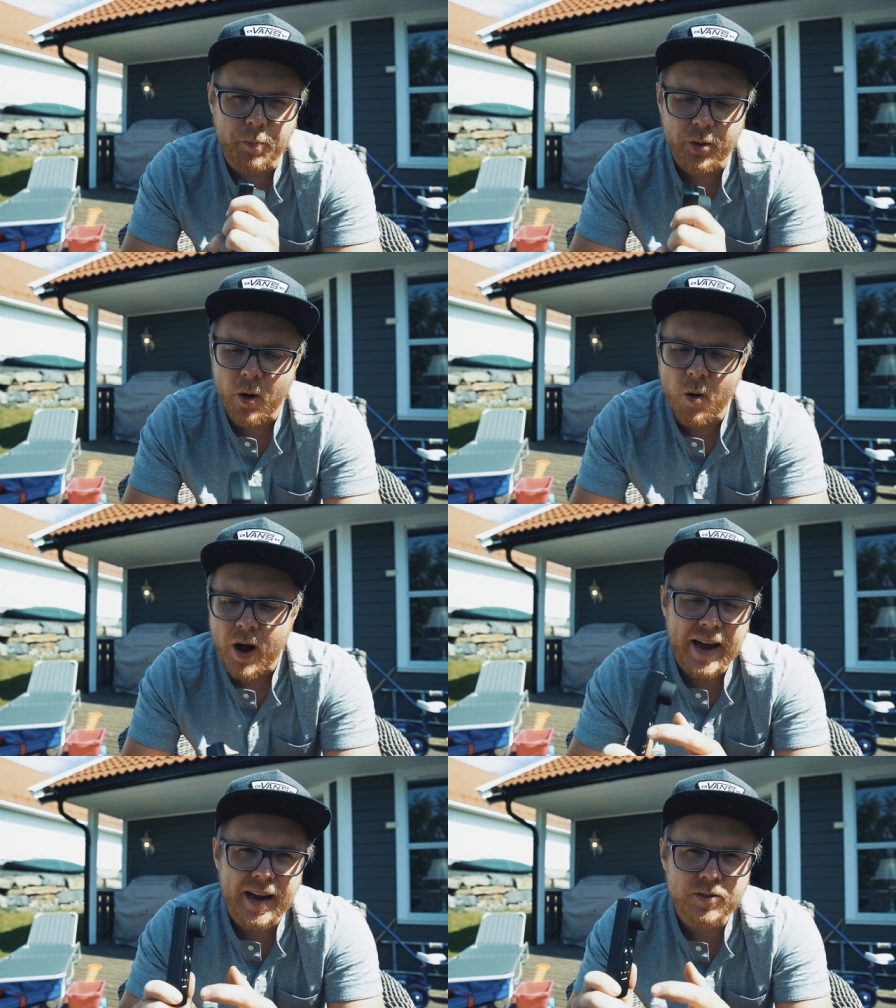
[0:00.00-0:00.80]
Pro
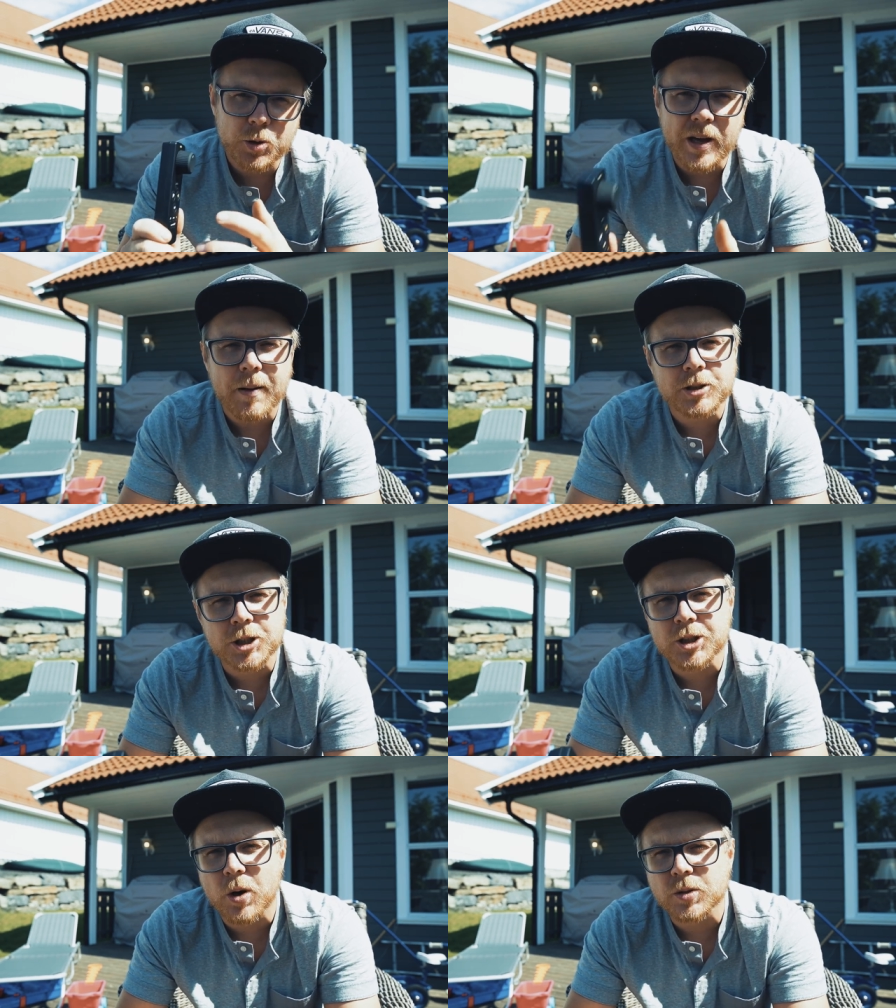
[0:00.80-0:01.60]
and to
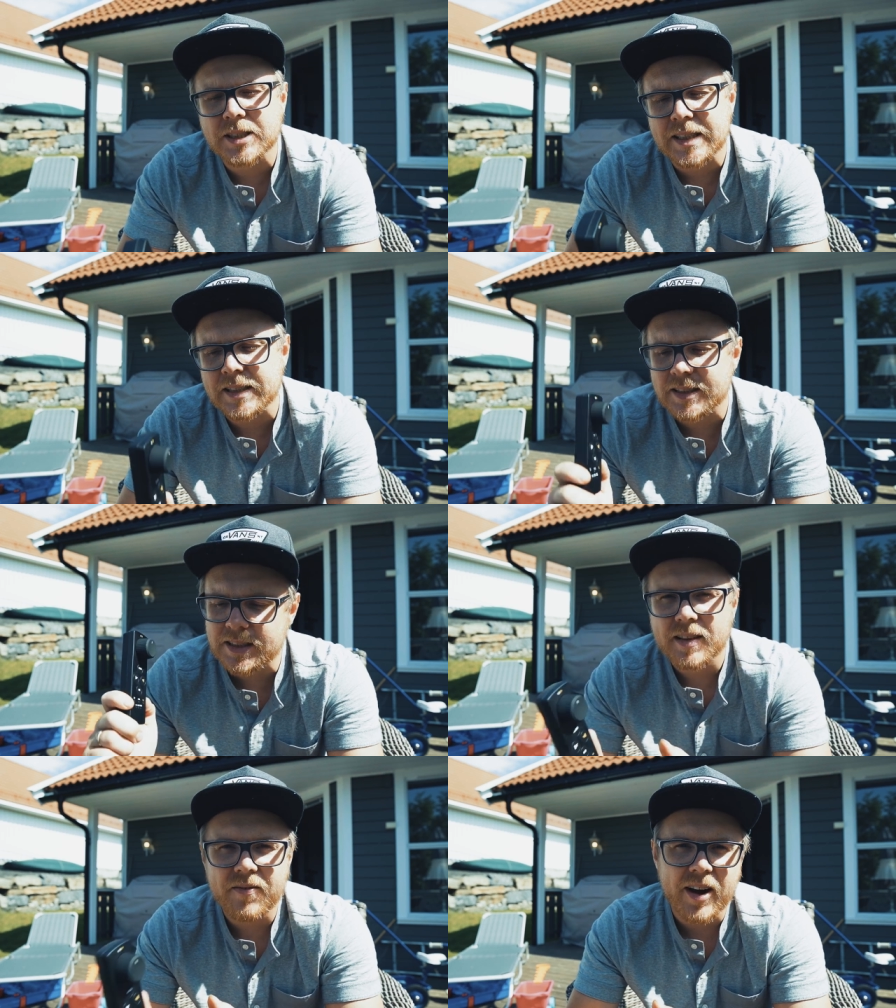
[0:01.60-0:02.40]
capture those
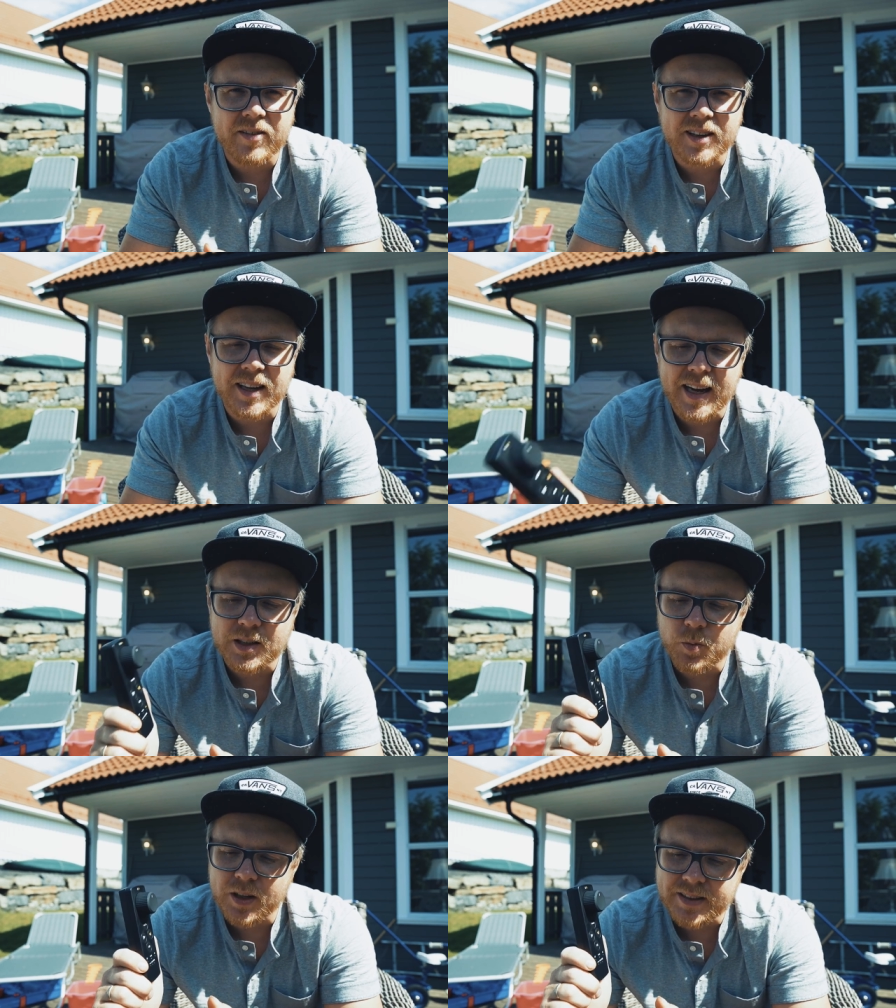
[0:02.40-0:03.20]
scenes the Wiral
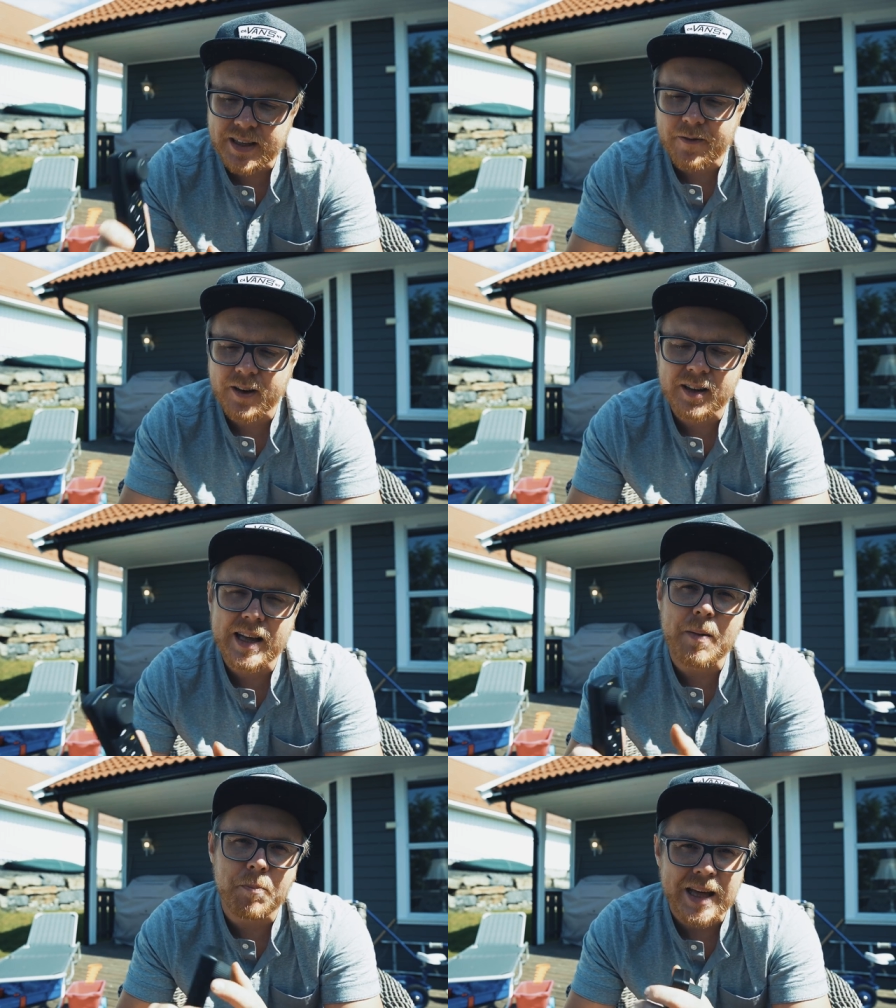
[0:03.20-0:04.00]
LITE will
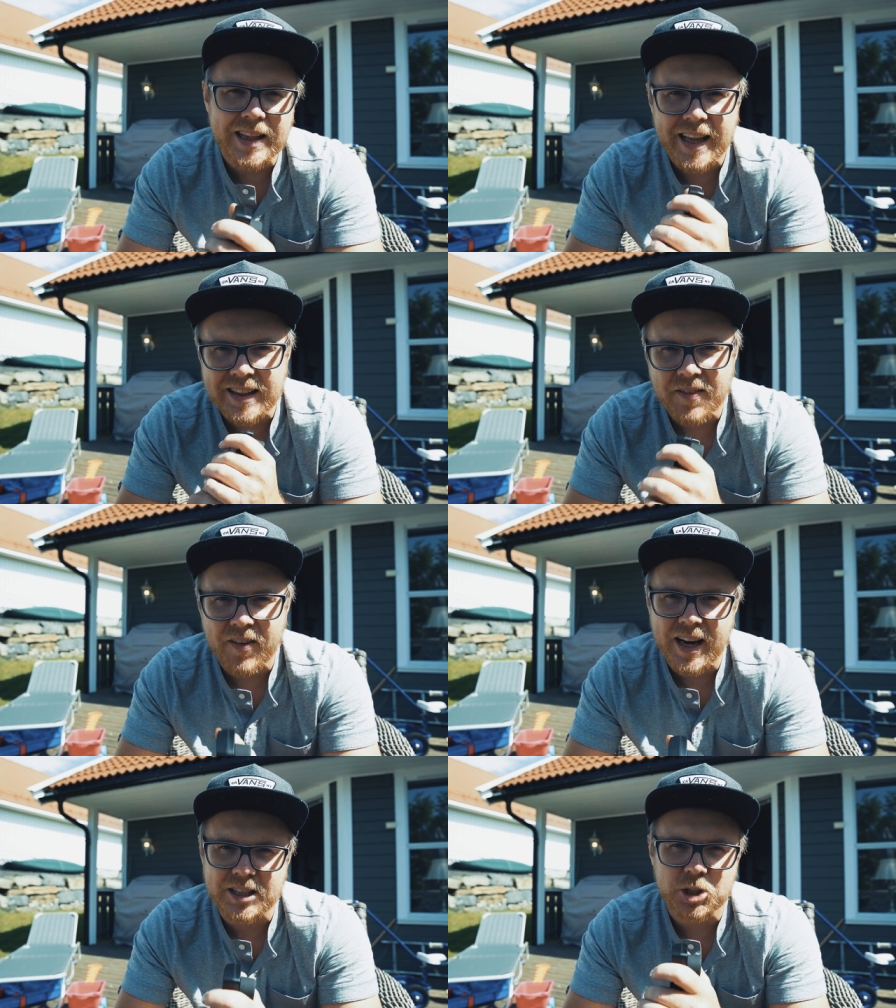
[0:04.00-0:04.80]
definitely be the
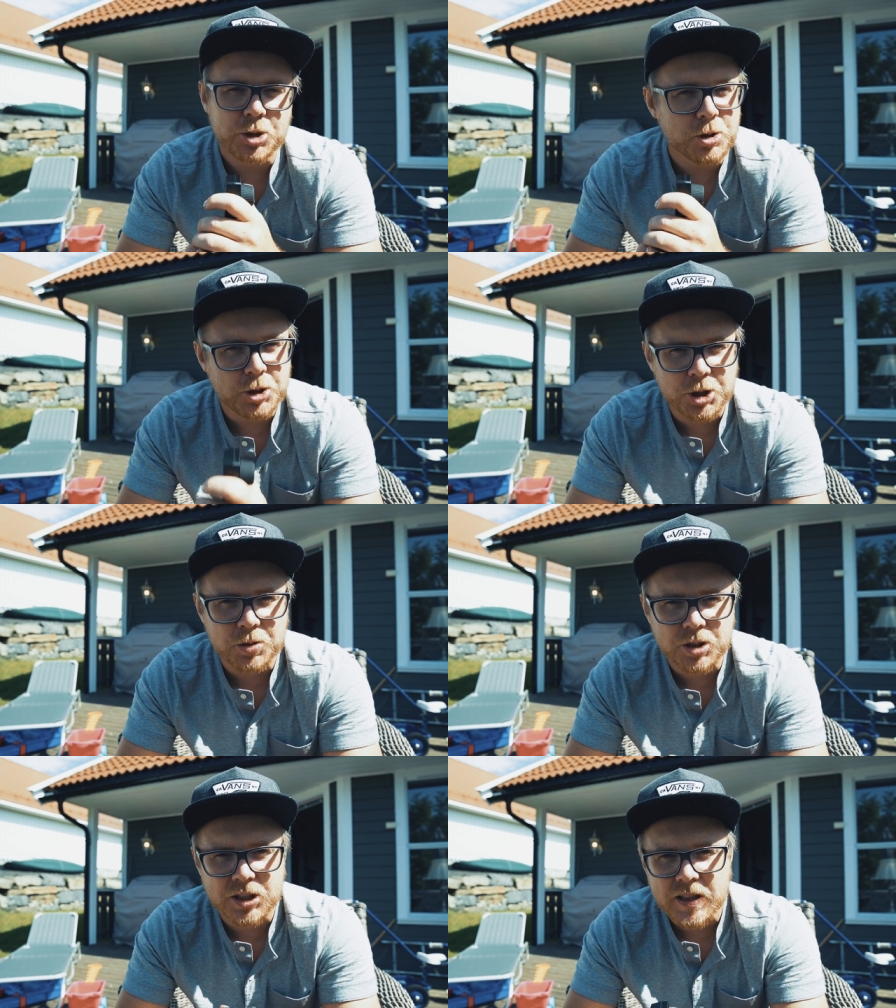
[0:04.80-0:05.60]
device to
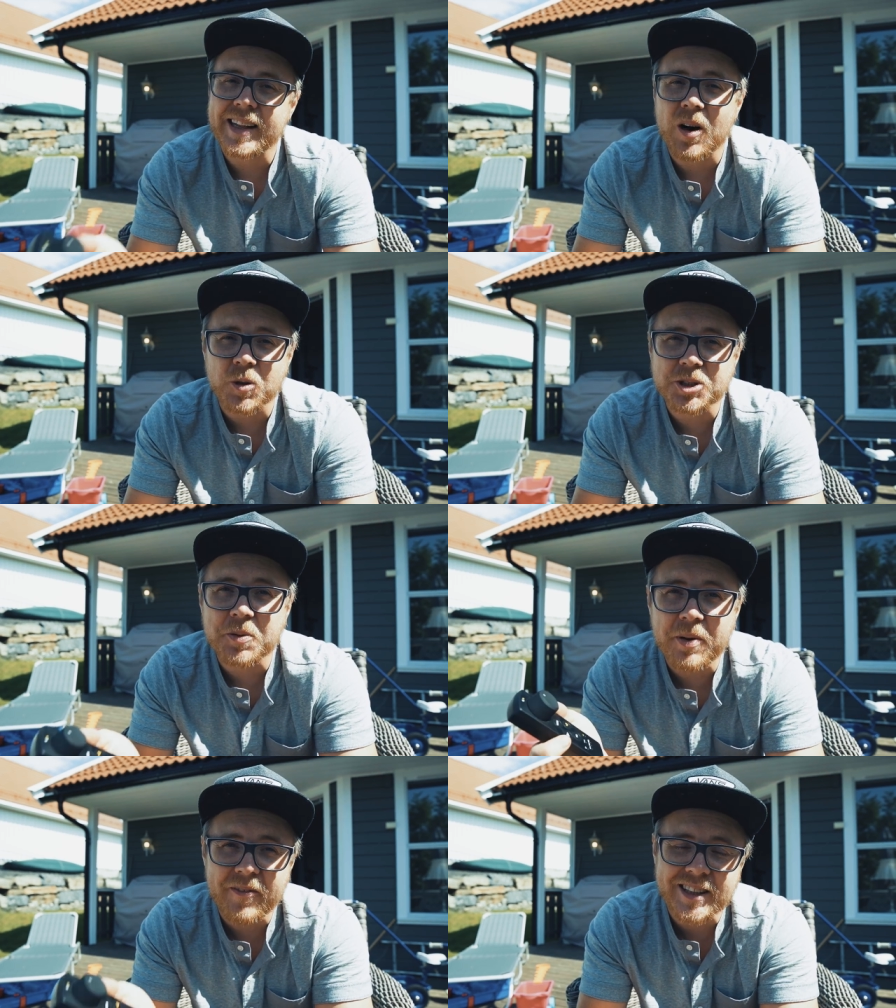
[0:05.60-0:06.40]
choose and that also
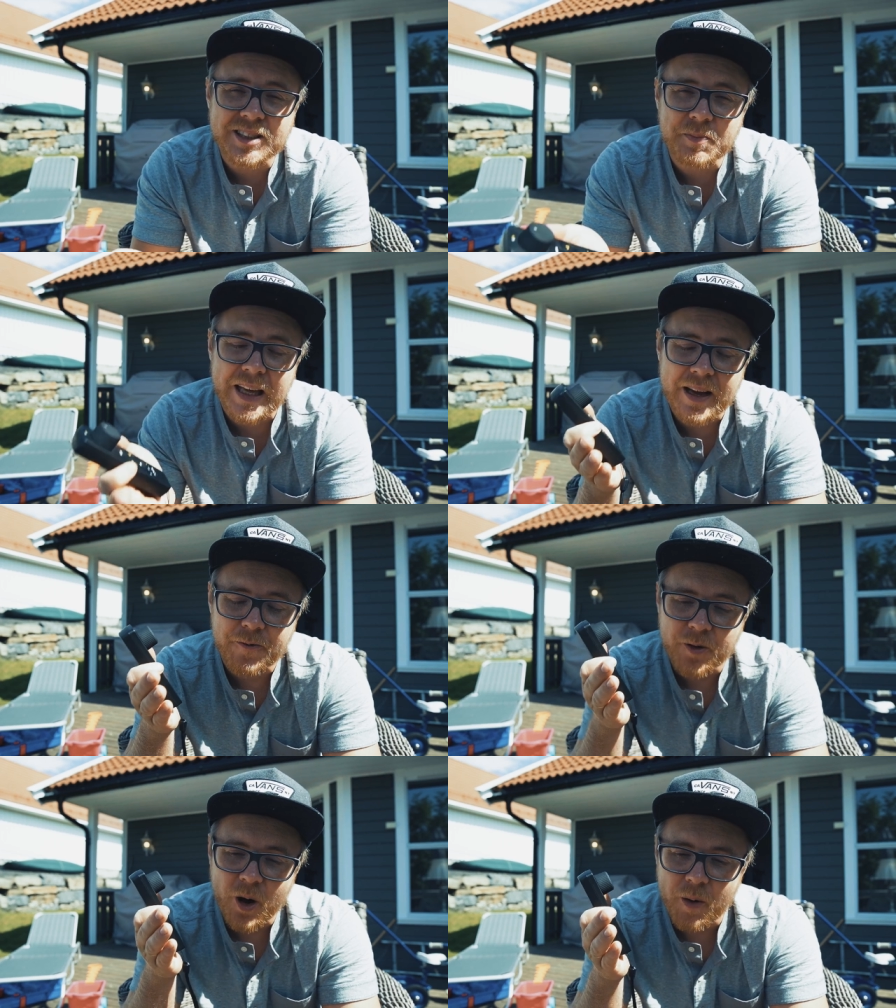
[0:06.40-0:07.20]
prevents me
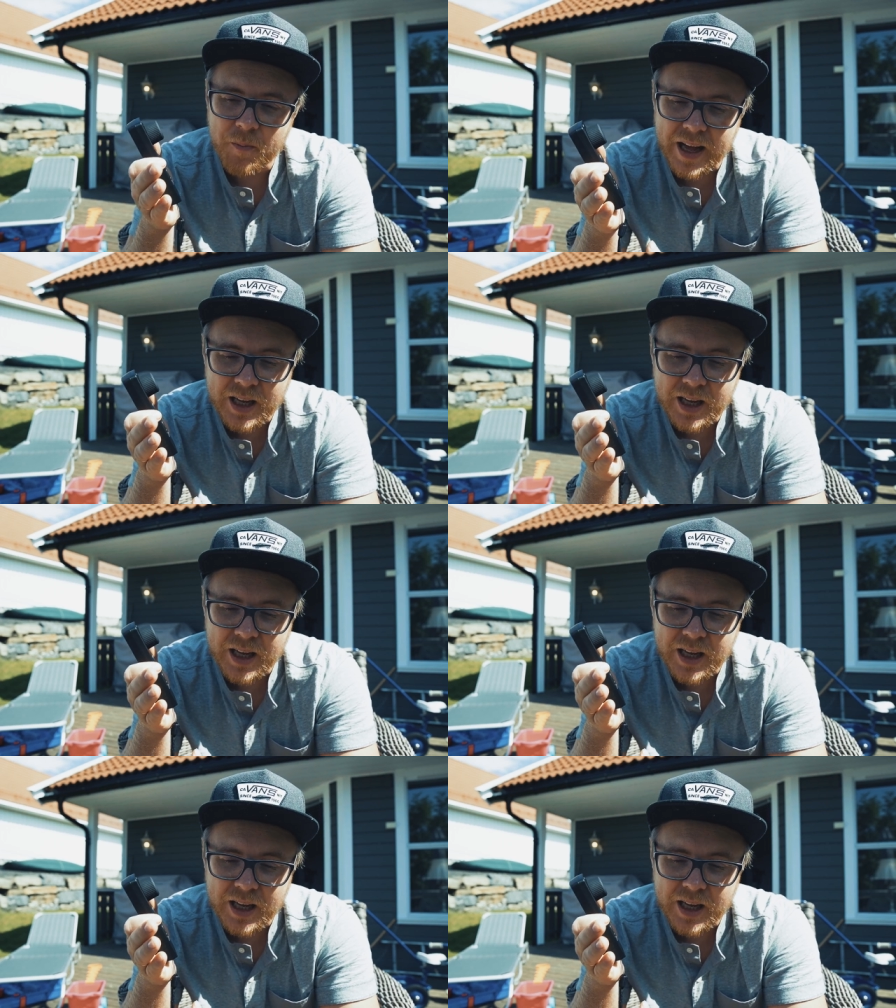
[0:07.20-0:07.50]
from